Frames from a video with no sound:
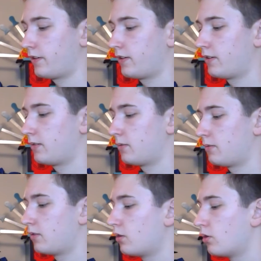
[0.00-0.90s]

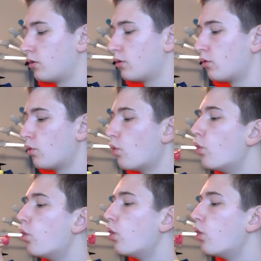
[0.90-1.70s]
(silence)